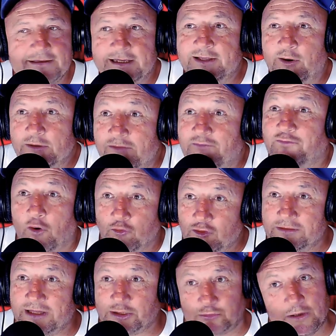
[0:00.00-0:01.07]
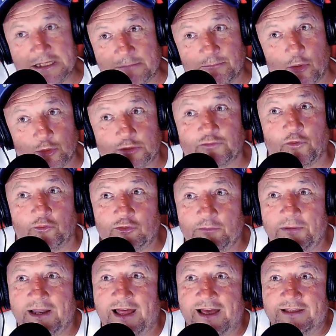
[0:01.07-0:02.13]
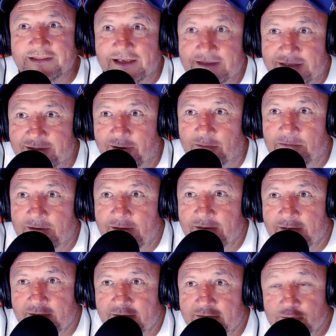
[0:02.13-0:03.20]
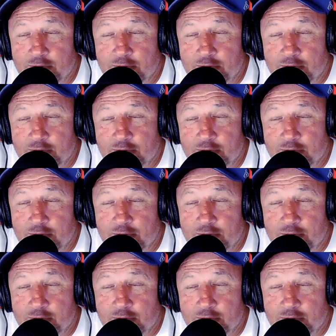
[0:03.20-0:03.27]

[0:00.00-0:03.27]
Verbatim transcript: You know, you're vulnerable. That's where you're most vulnerable, aren't you? You yeah, know, yeah.